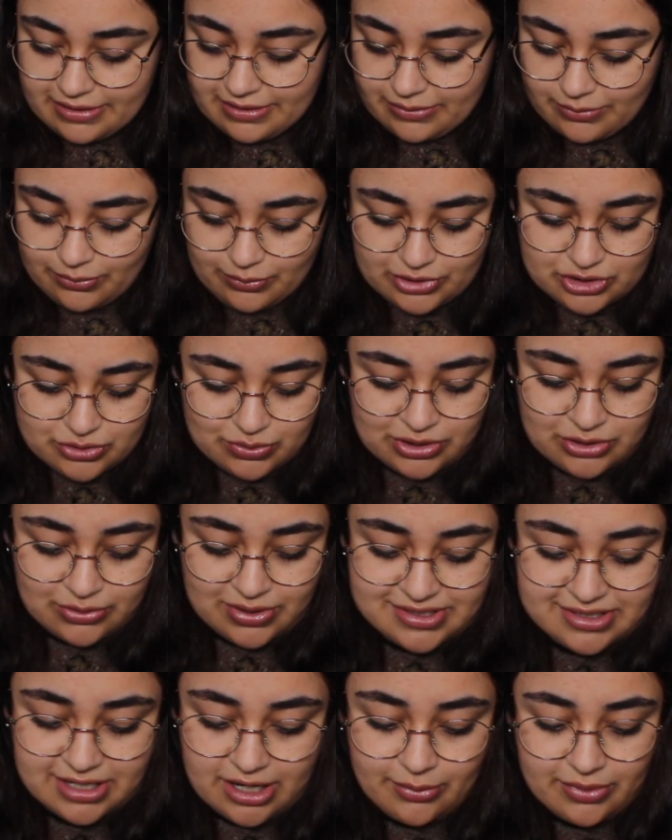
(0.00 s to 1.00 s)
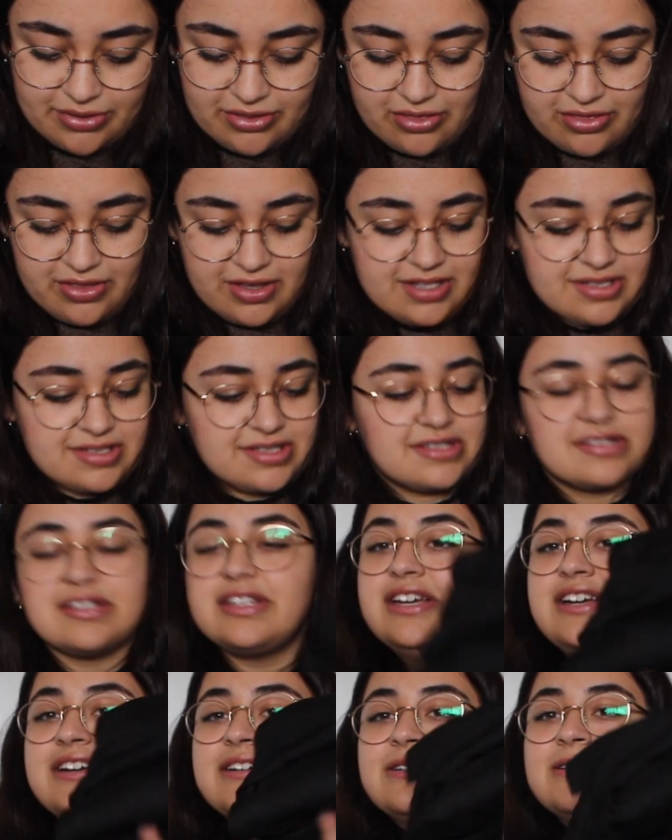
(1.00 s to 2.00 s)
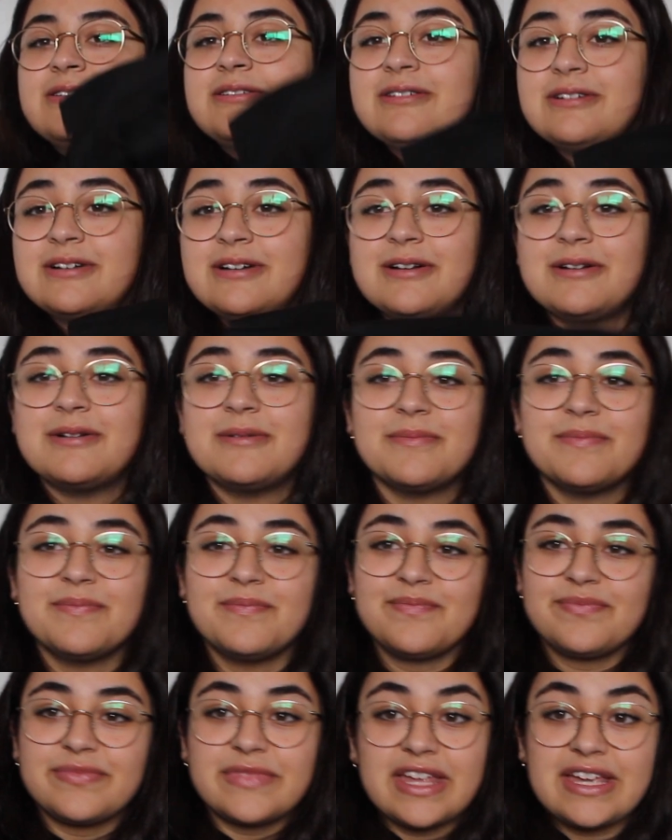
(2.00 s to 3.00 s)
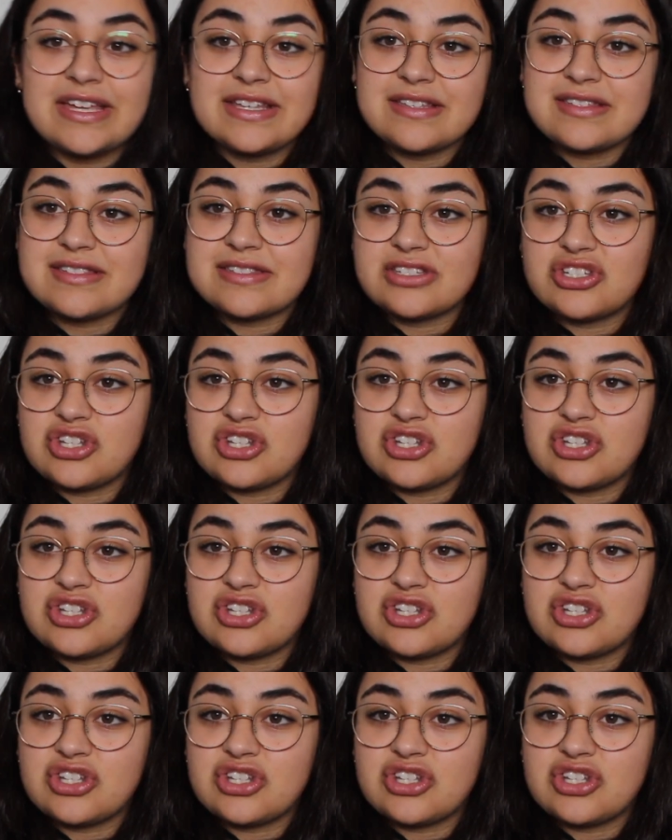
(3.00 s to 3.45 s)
Which one do I start with? This is